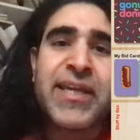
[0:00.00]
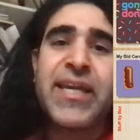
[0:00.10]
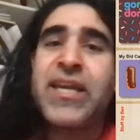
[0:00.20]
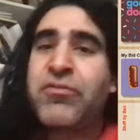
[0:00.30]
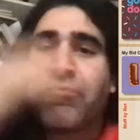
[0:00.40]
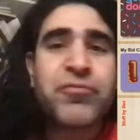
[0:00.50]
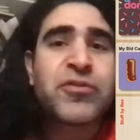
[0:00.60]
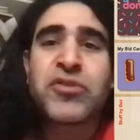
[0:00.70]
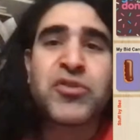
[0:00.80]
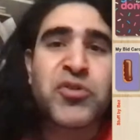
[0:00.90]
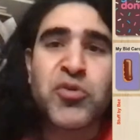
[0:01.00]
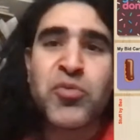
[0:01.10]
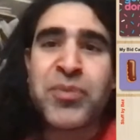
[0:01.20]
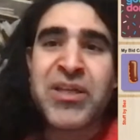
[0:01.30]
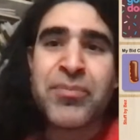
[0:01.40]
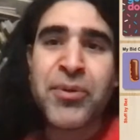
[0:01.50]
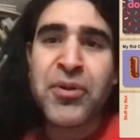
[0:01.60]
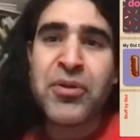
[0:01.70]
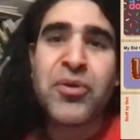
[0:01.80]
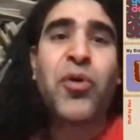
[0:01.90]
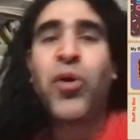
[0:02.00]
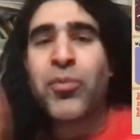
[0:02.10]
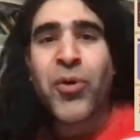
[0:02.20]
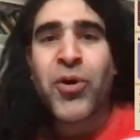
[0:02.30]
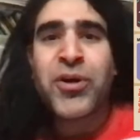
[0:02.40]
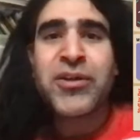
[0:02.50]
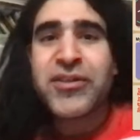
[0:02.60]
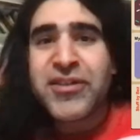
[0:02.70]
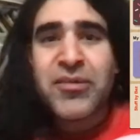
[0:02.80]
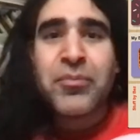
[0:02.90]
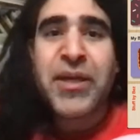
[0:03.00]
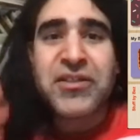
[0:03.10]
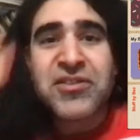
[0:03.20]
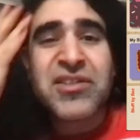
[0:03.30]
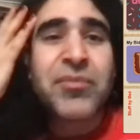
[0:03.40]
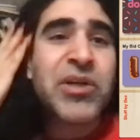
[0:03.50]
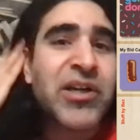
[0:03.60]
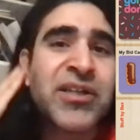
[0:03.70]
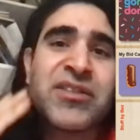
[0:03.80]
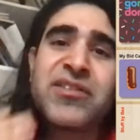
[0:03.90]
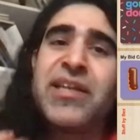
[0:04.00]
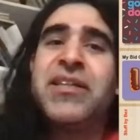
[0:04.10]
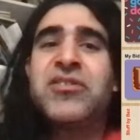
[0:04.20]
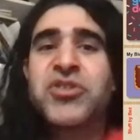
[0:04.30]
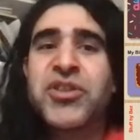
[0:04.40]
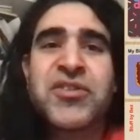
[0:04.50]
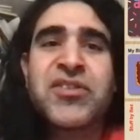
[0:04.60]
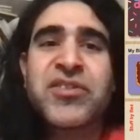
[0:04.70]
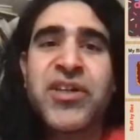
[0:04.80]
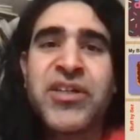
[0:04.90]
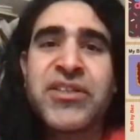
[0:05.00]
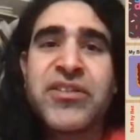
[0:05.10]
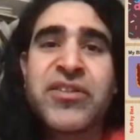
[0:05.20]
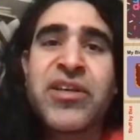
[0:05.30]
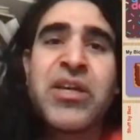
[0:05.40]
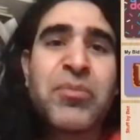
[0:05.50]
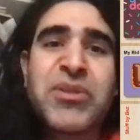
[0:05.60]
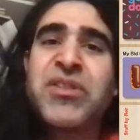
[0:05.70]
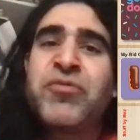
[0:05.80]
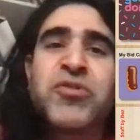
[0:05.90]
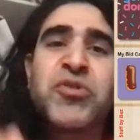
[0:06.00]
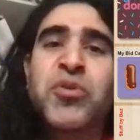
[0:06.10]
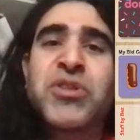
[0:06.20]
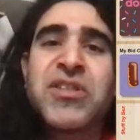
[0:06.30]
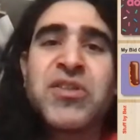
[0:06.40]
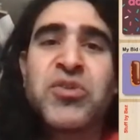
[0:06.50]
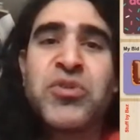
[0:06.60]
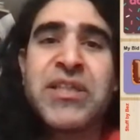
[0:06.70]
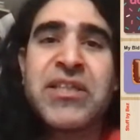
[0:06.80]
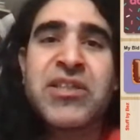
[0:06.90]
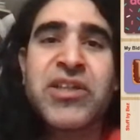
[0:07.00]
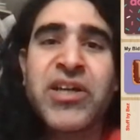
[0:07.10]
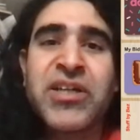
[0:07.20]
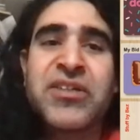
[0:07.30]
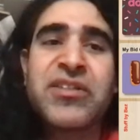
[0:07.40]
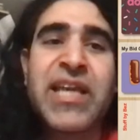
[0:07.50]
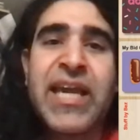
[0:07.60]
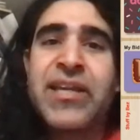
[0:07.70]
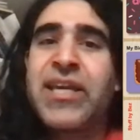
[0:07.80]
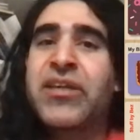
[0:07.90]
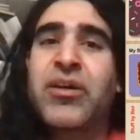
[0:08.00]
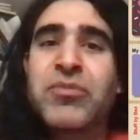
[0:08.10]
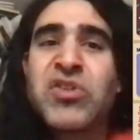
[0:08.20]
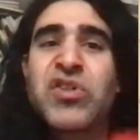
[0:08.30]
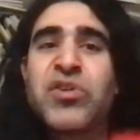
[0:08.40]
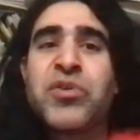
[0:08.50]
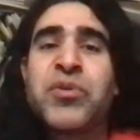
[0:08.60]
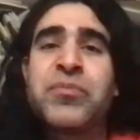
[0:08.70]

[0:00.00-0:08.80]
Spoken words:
If 2 people or more pick the same cards, then it's just discarded. But if you've chosen a unique card, then it comes to you.